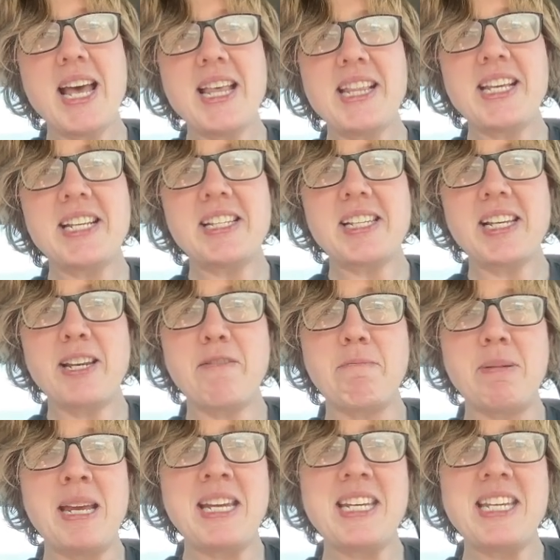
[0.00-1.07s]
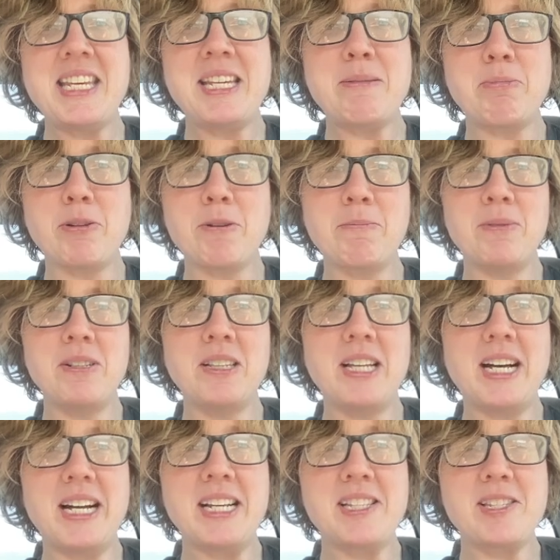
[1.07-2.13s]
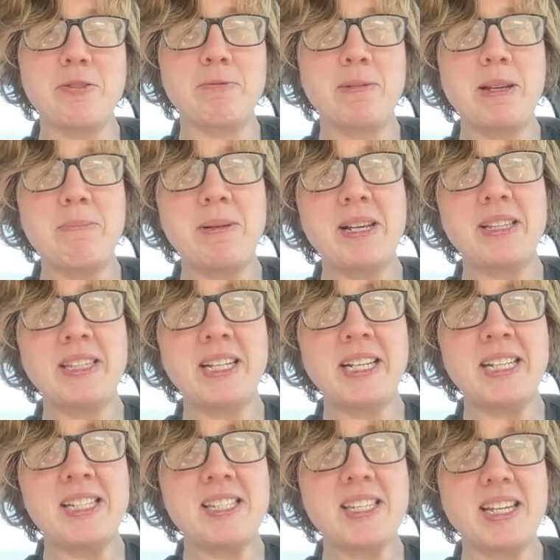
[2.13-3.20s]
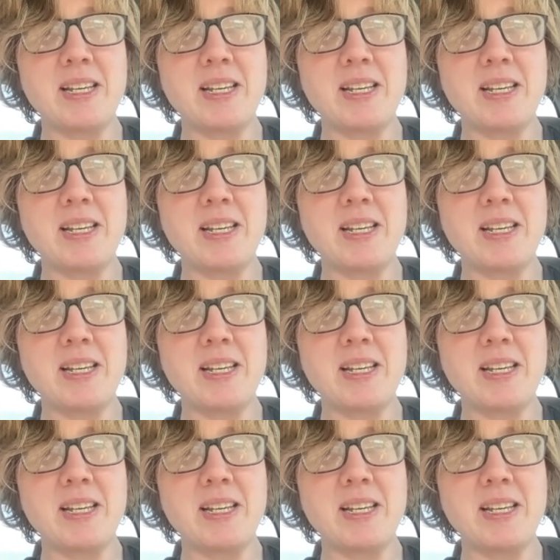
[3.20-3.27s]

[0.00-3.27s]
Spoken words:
These kind of pinky purple lines are Renban lines,